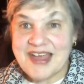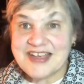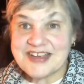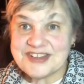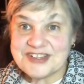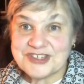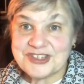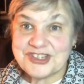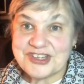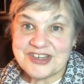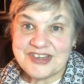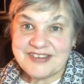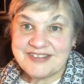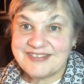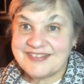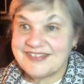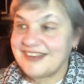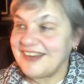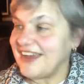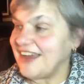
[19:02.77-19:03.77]
edition.
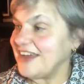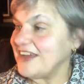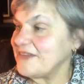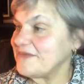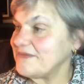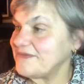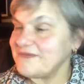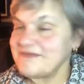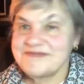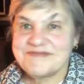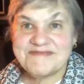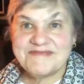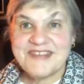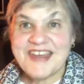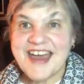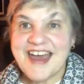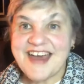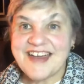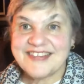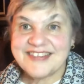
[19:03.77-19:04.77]

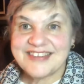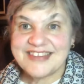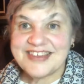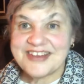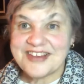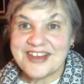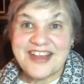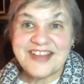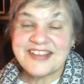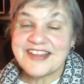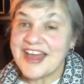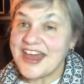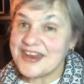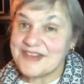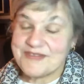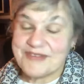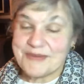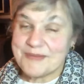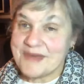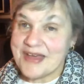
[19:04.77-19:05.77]
Yeah, there are a lot of
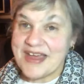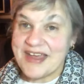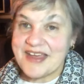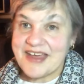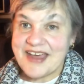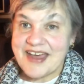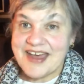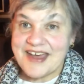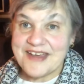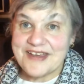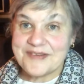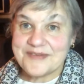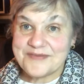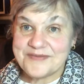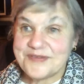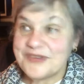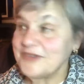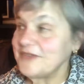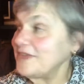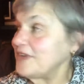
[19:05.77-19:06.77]
them. I
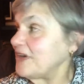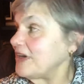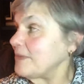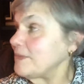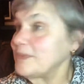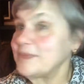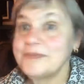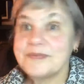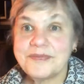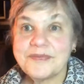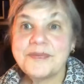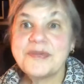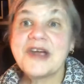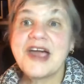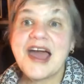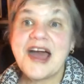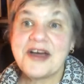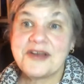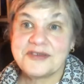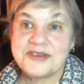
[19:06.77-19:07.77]
feel very
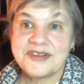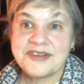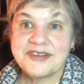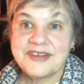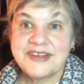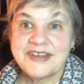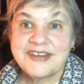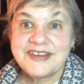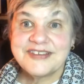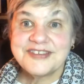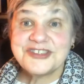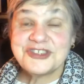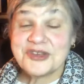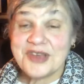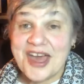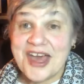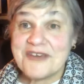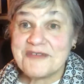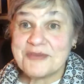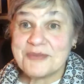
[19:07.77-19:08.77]
proud to
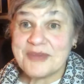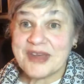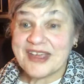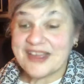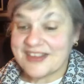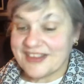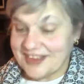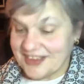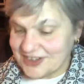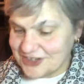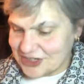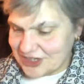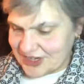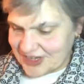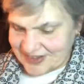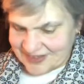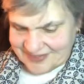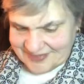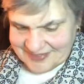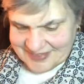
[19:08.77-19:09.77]
have in my collection.
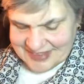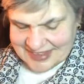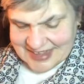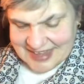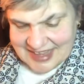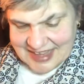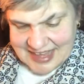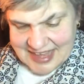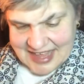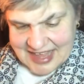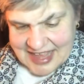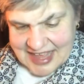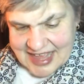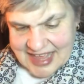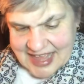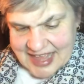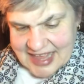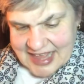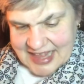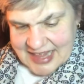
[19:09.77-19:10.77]

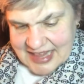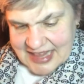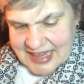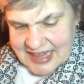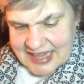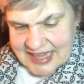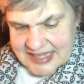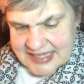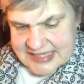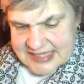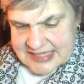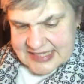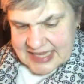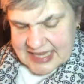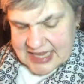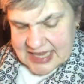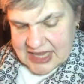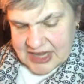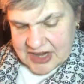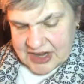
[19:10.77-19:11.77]
Let's
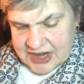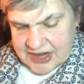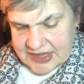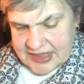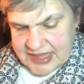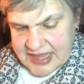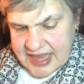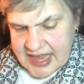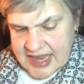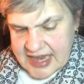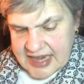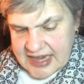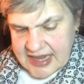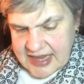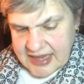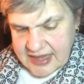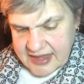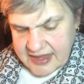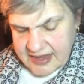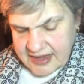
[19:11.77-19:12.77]
see here. Then
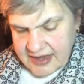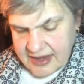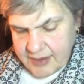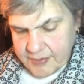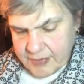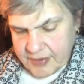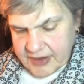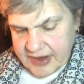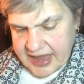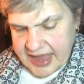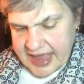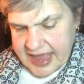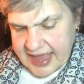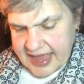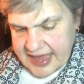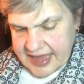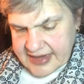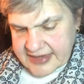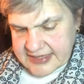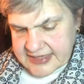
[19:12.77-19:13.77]
number
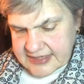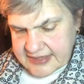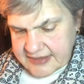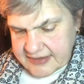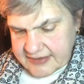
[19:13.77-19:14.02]
8.